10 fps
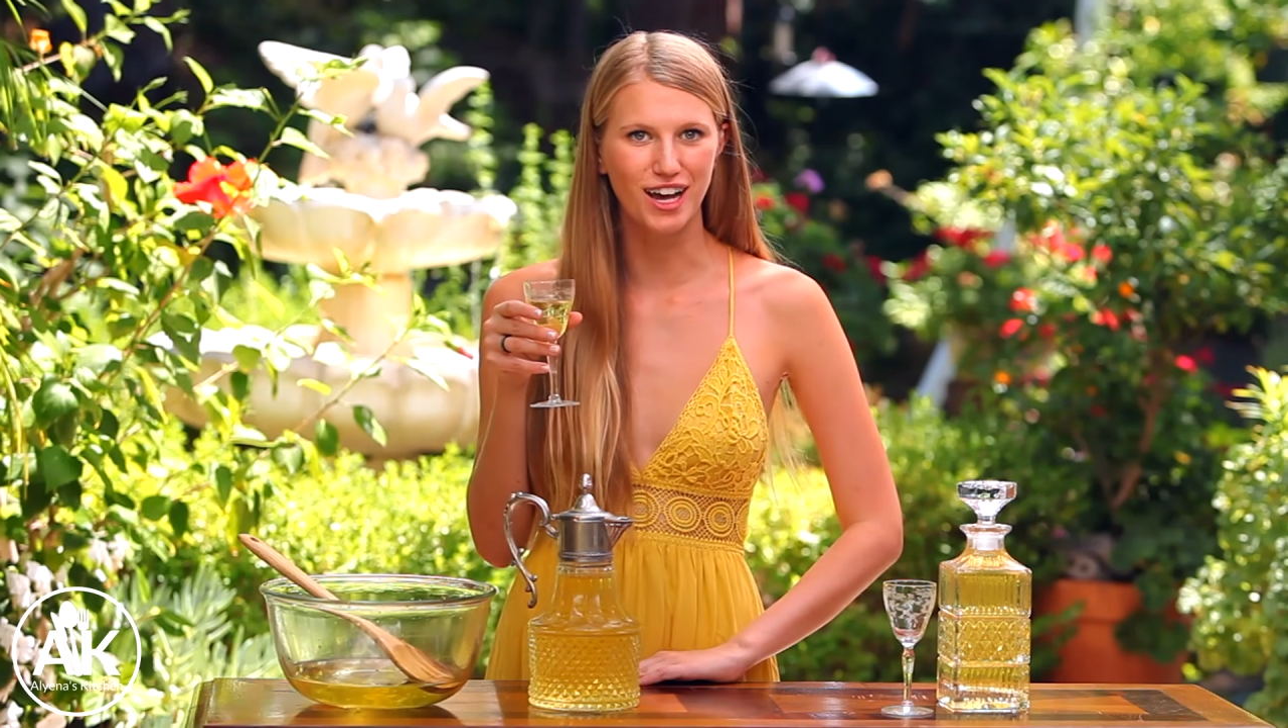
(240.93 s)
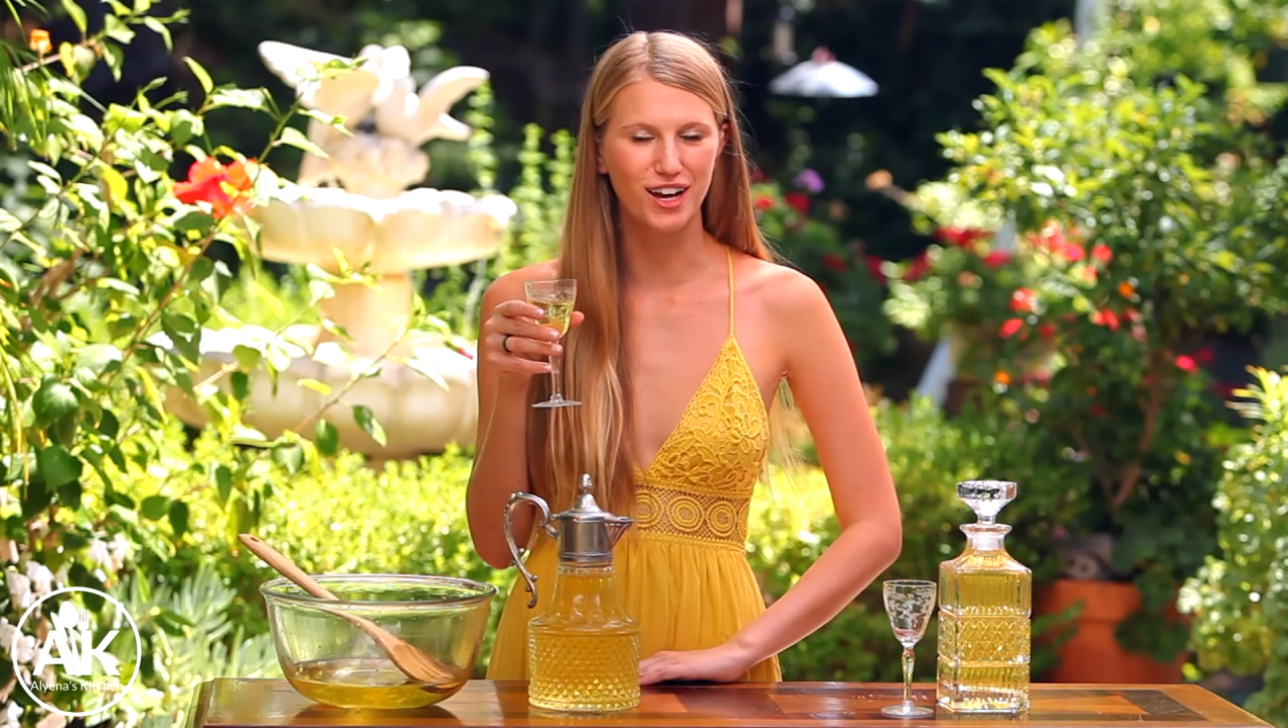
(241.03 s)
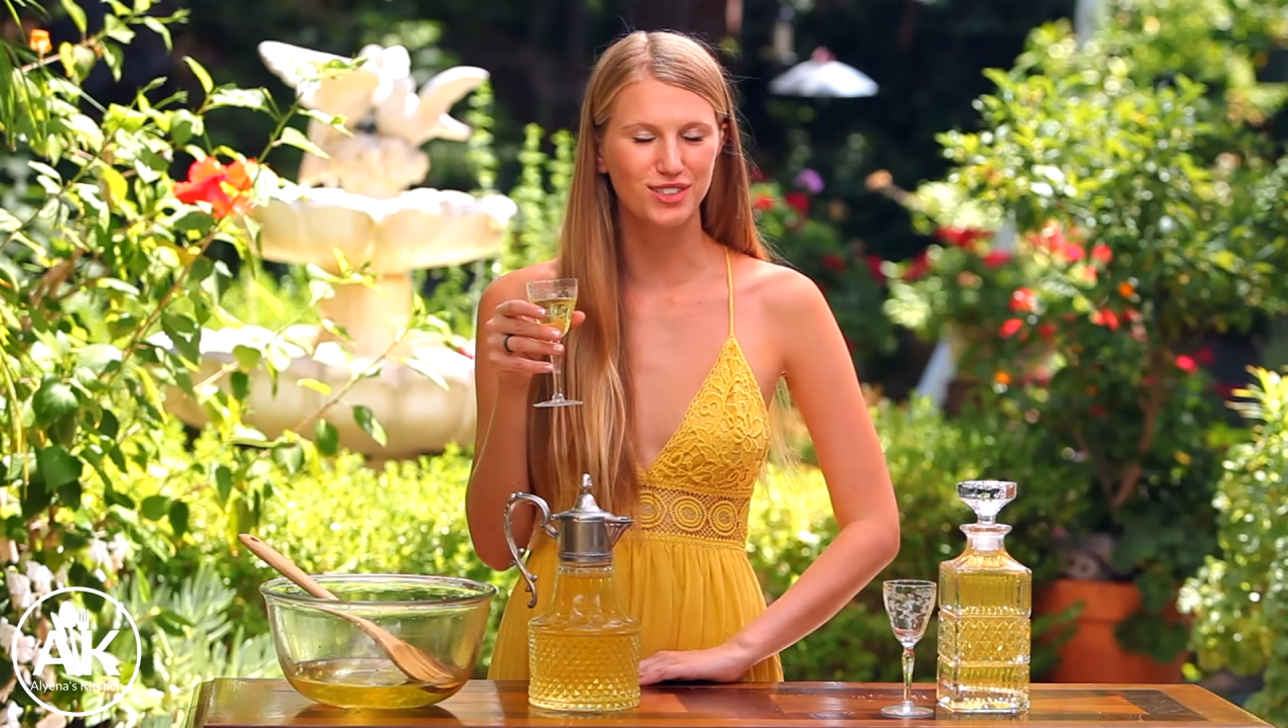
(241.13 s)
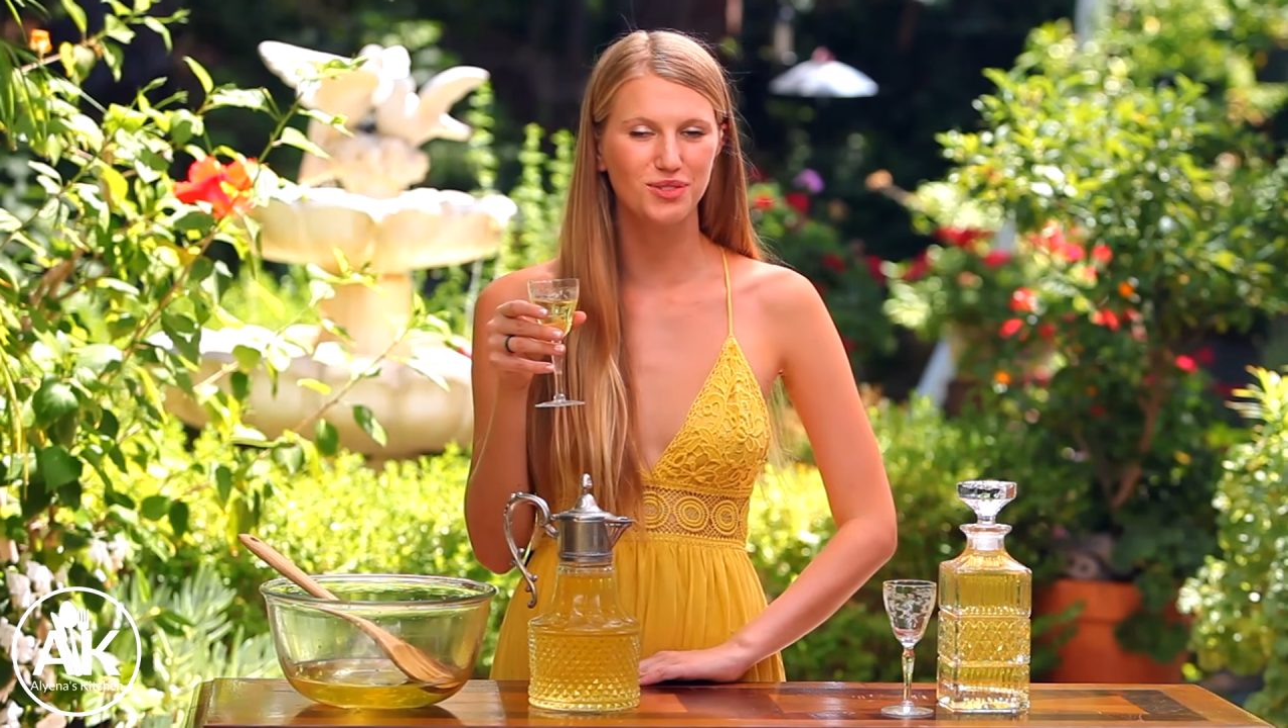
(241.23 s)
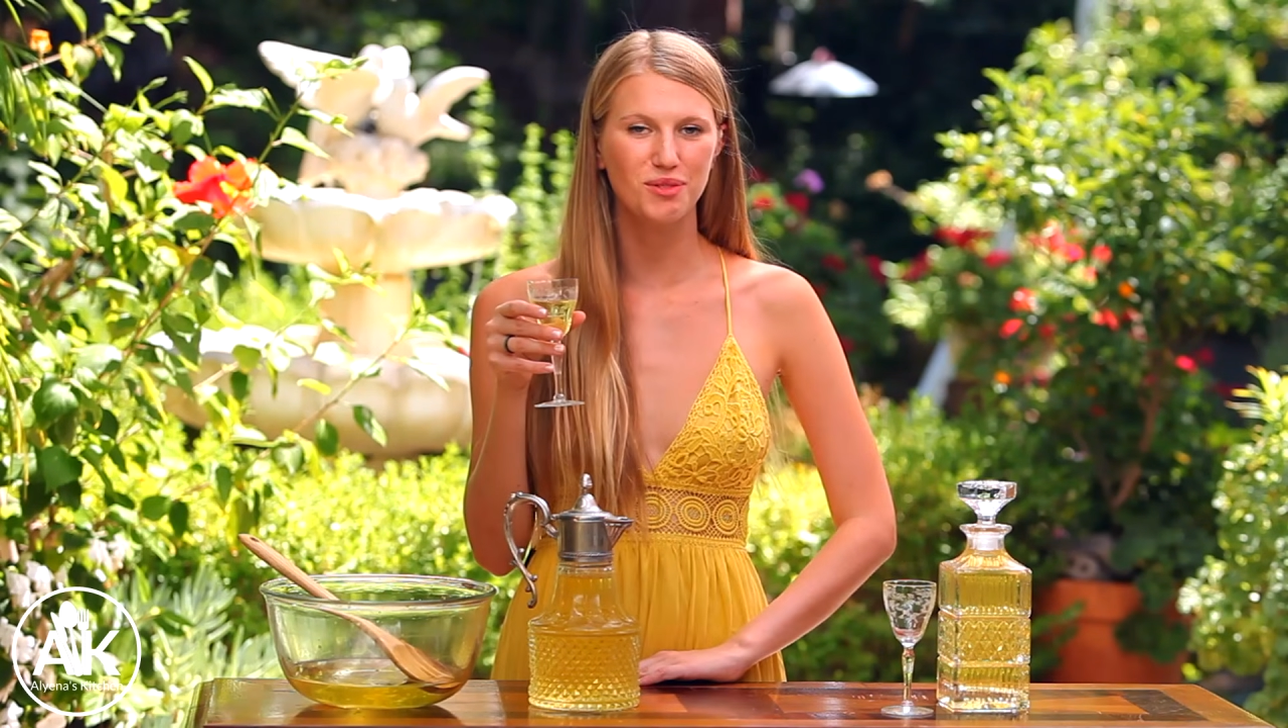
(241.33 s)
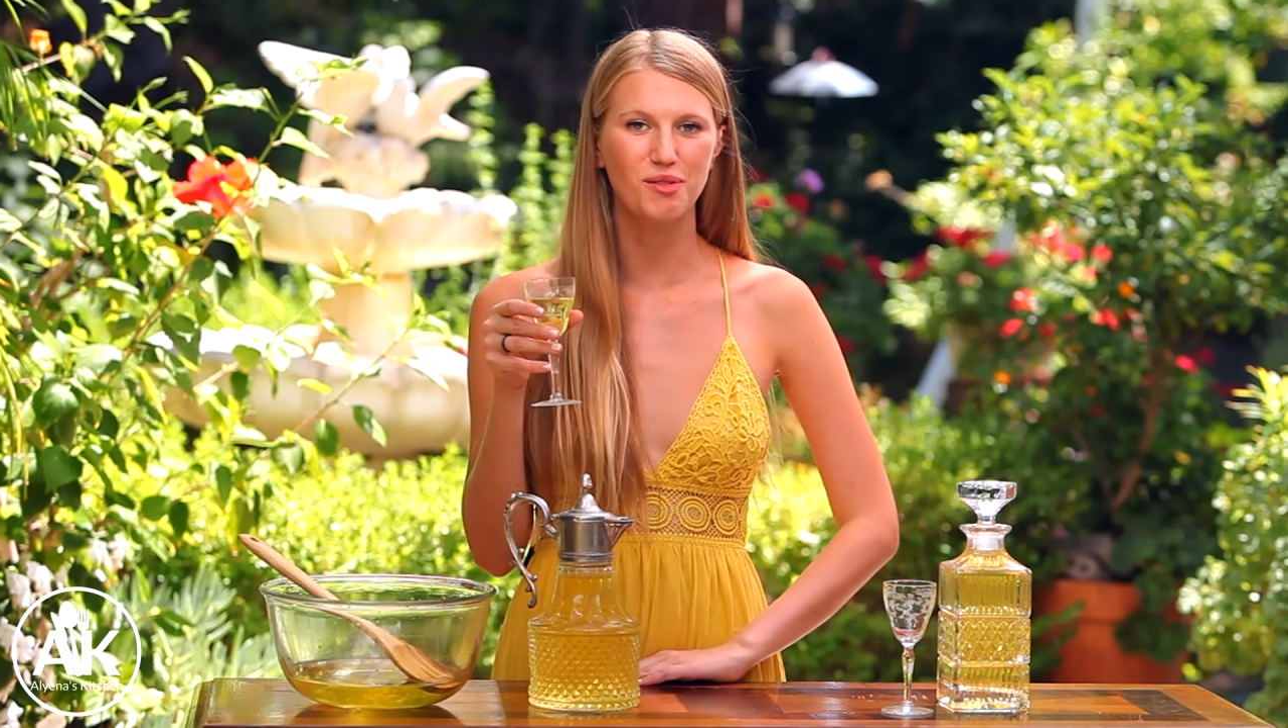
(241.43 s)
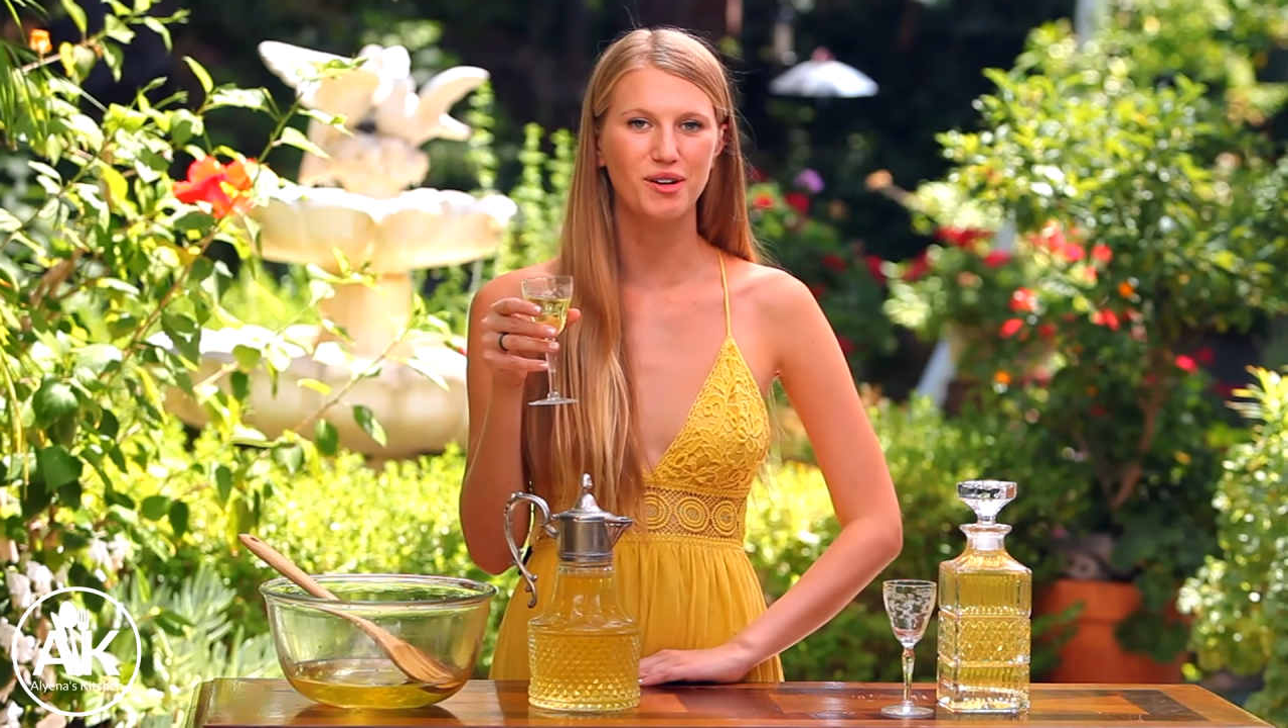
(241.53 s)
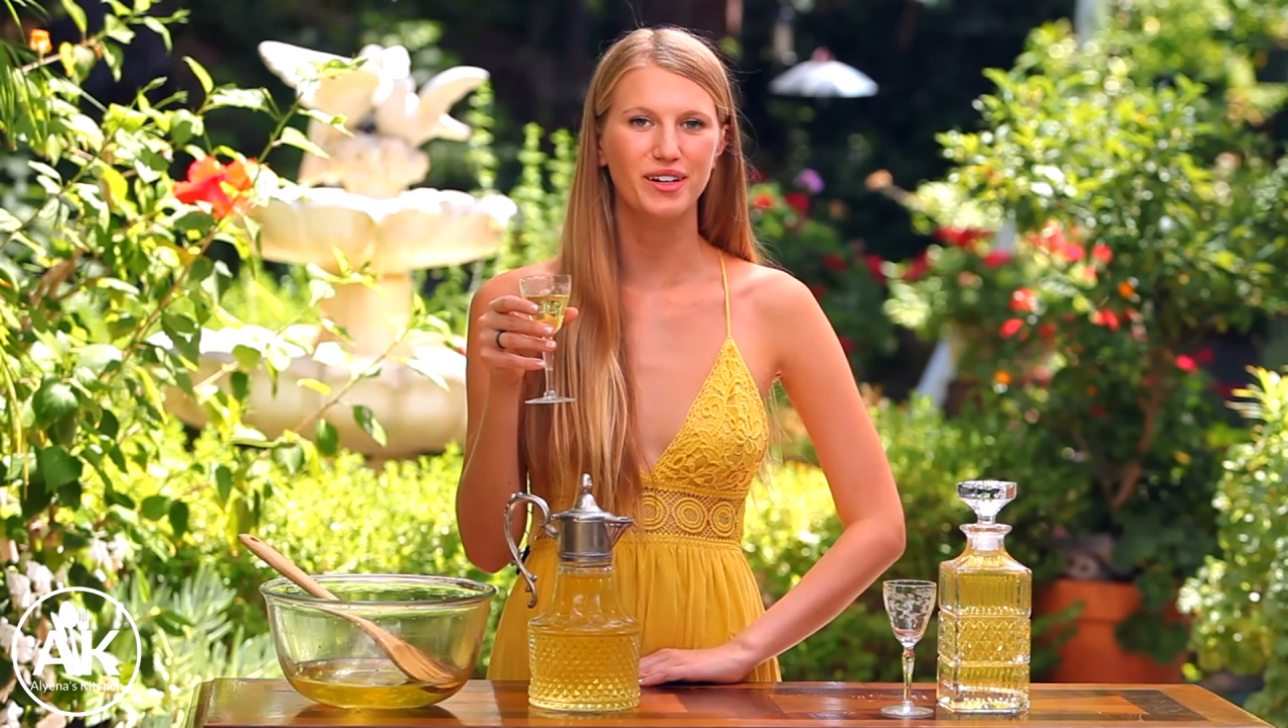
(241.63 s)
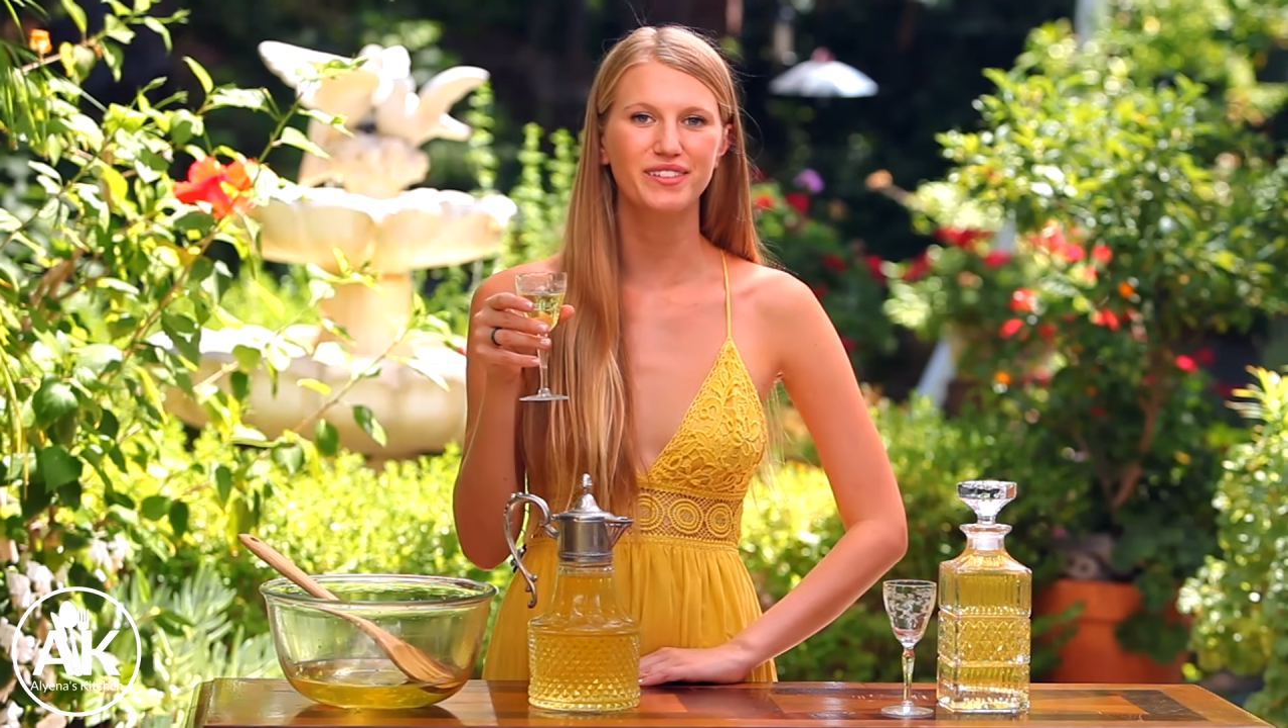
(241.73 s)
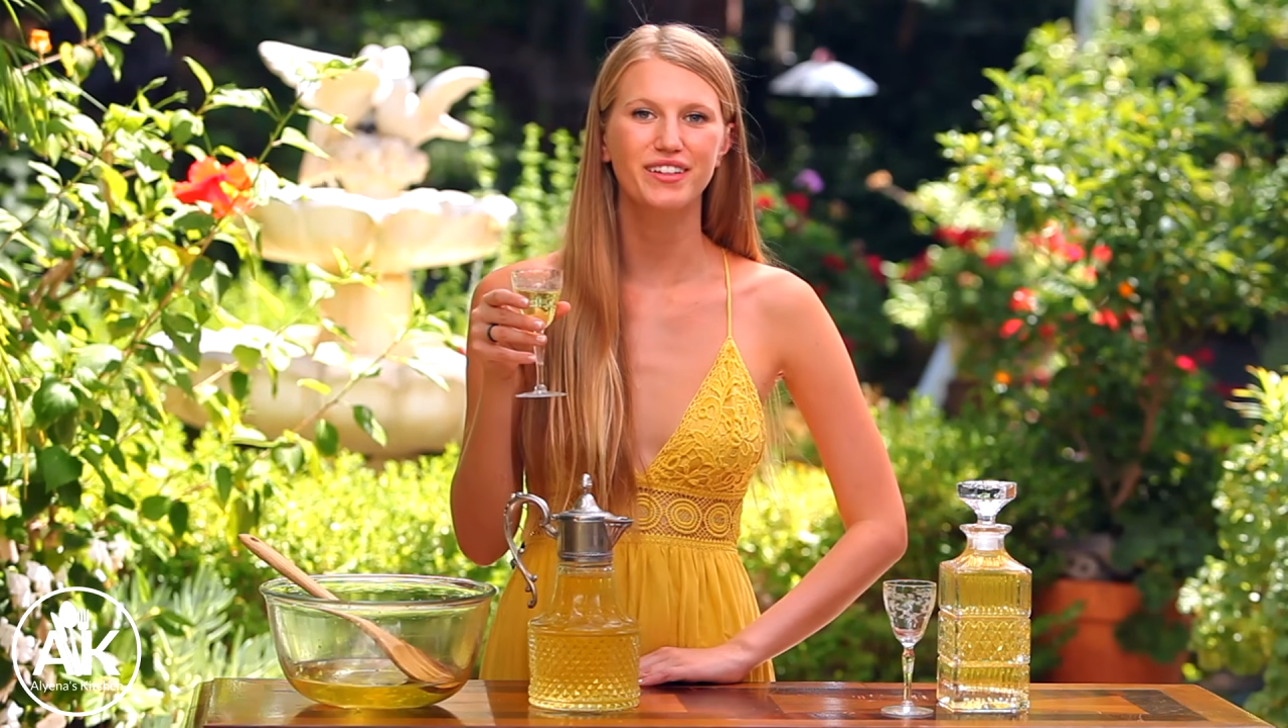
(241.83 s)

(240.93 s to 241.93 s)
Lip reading: ask for more.